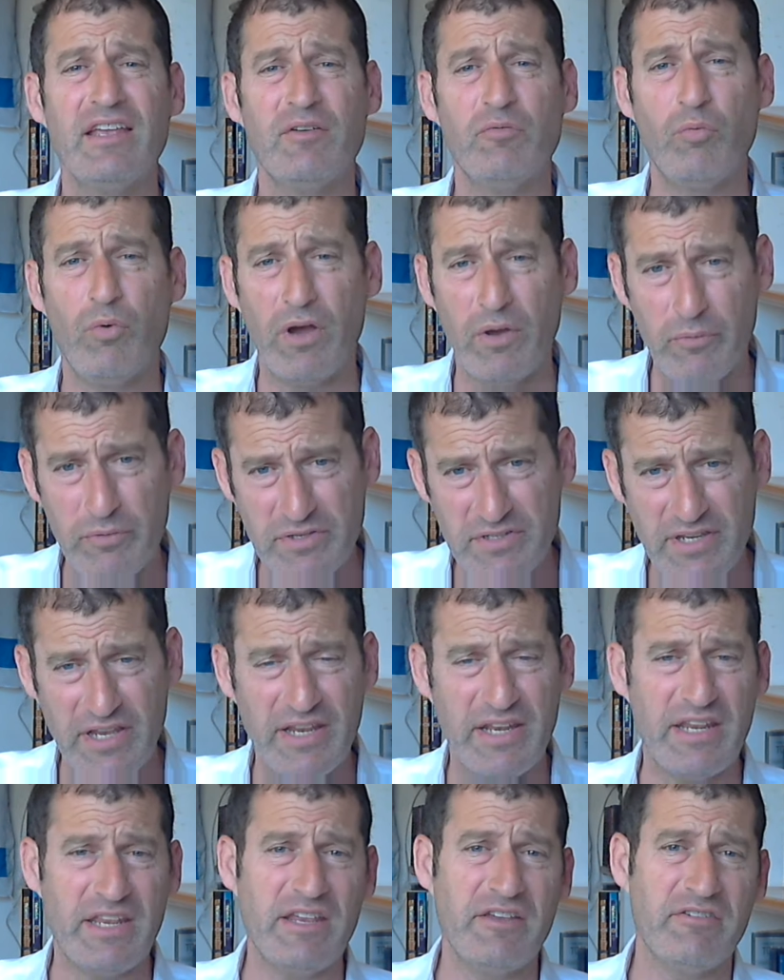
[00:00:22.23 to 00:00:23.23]
and why we say
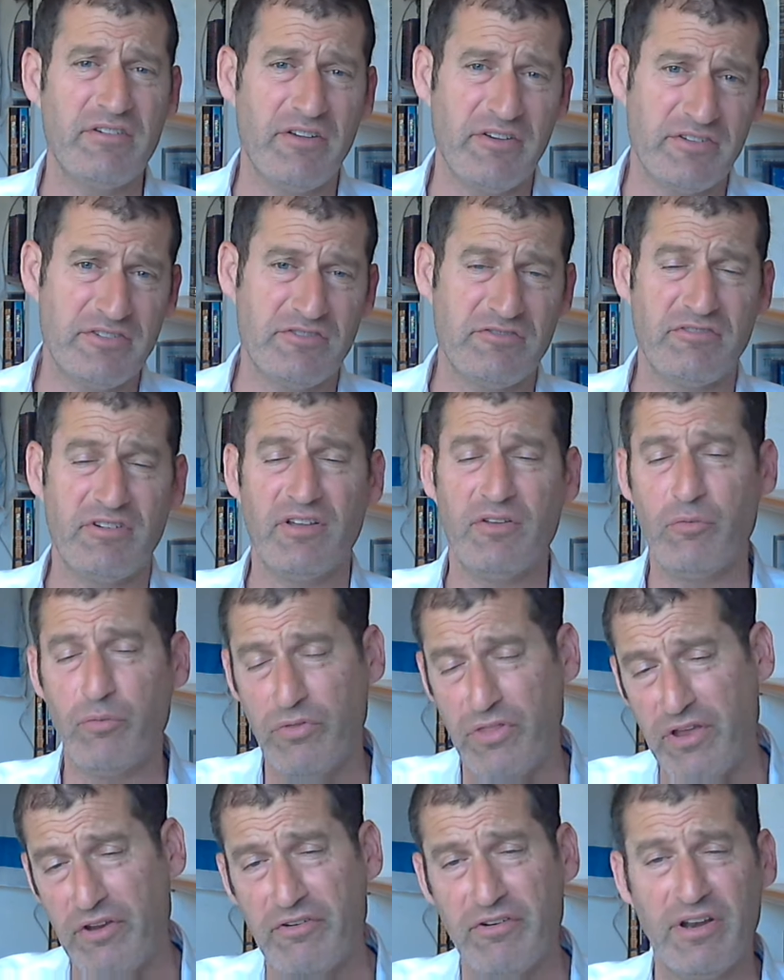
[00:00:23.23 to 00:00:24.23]
it here in Eretz Yisrael,
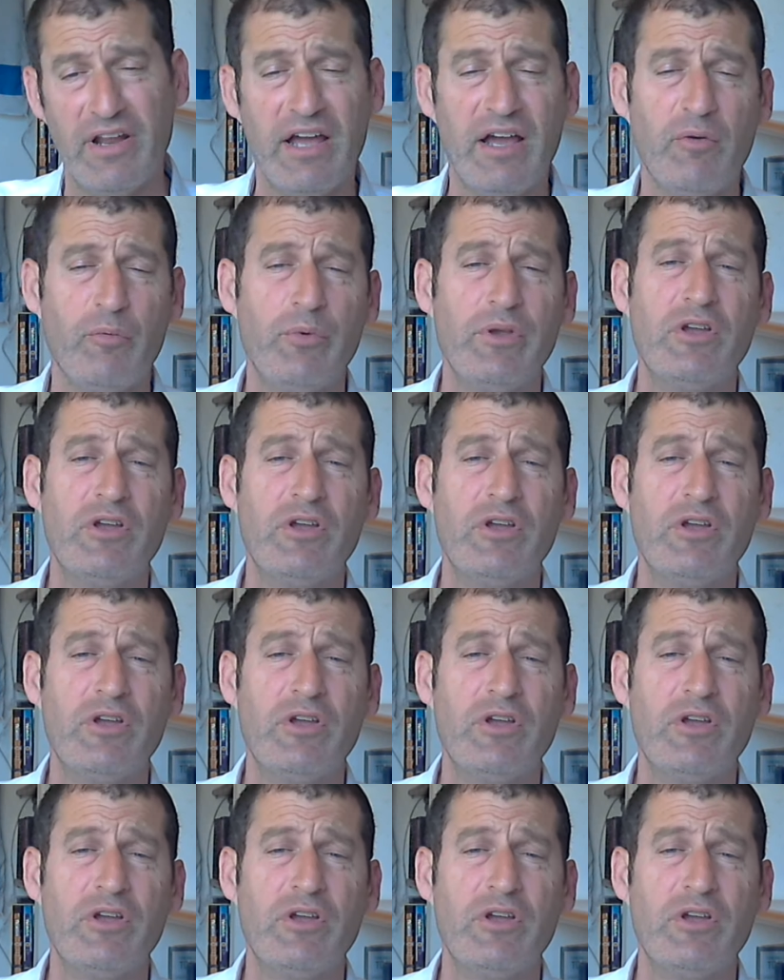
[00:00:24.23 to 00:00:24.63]
there or not.